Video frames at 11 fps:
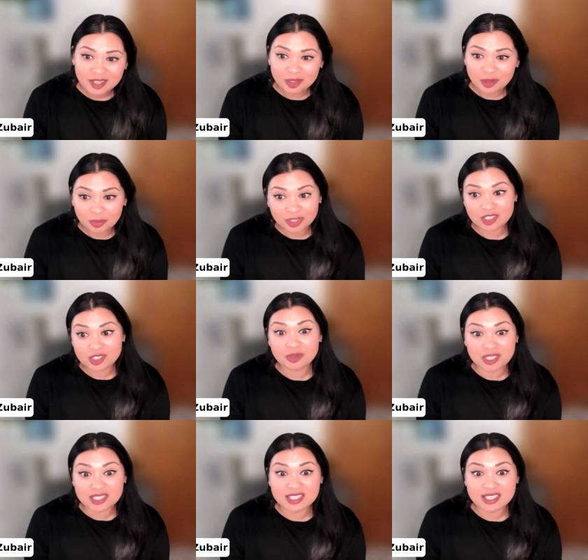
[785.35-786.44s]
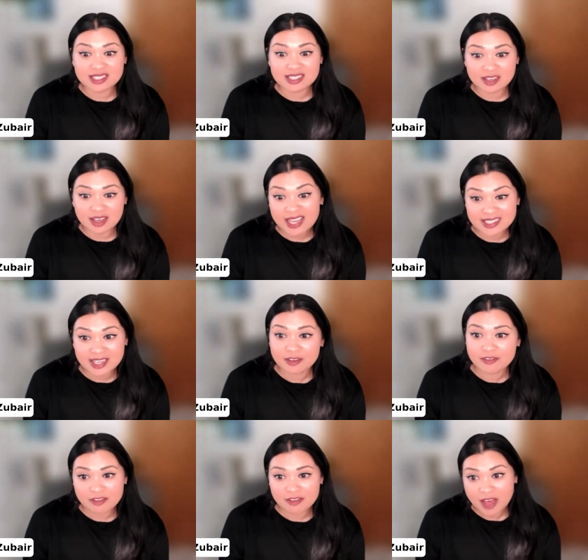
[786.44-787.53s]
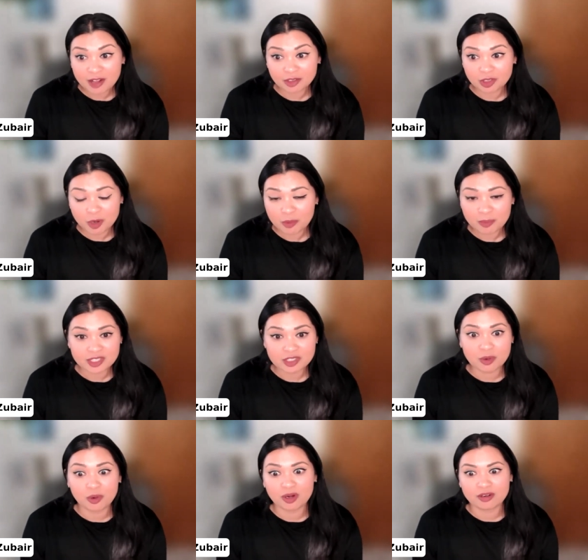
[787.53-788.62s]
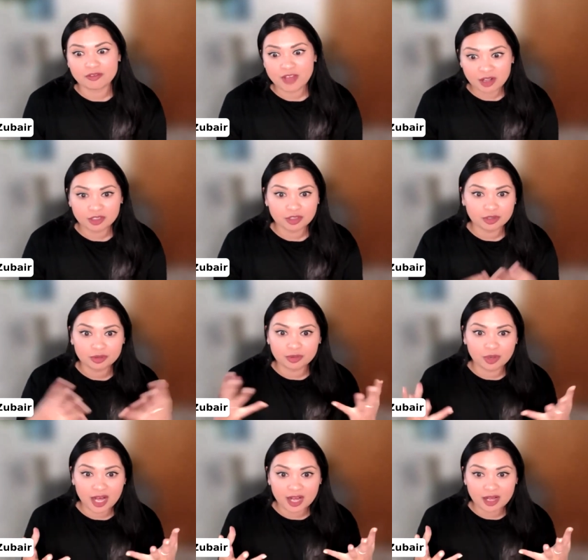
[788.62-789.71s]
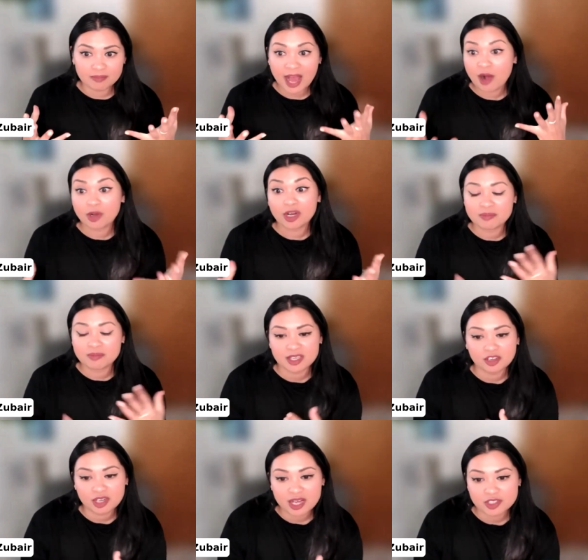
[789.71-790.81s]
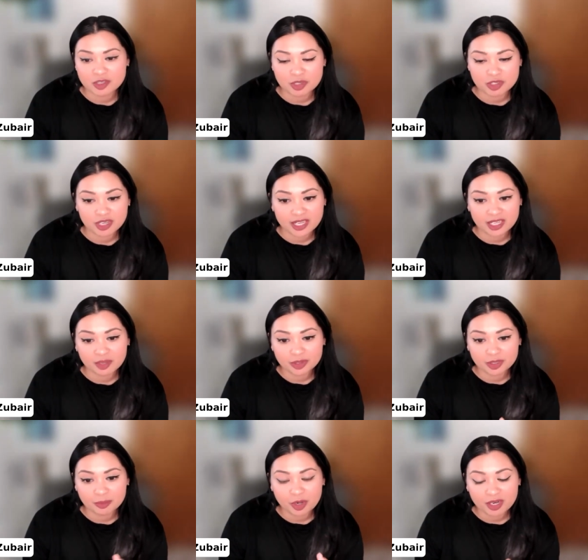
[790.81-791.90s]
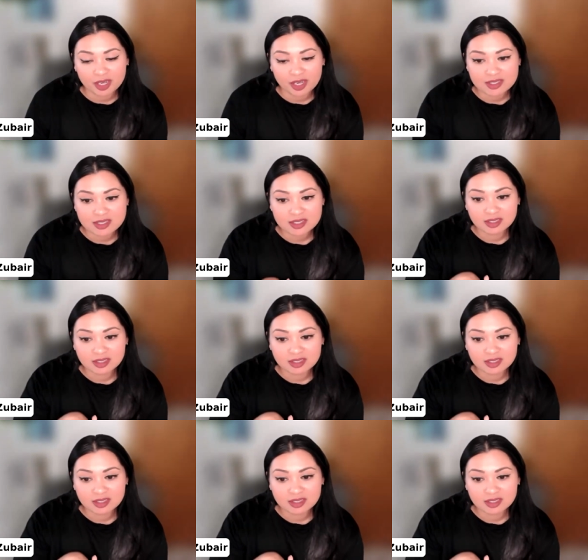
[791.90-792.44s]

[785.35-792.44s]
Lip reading: you really do need to identify value moments or value outcomes that your customers are getting with your product.